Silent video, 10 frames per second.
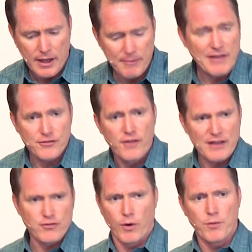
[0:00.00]
I mean,
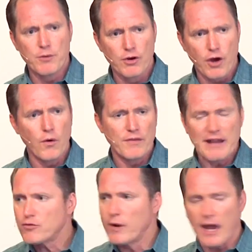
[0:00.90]
that's where we were going.
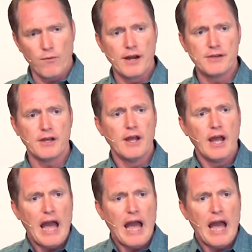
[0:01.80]
That's what I wanted to...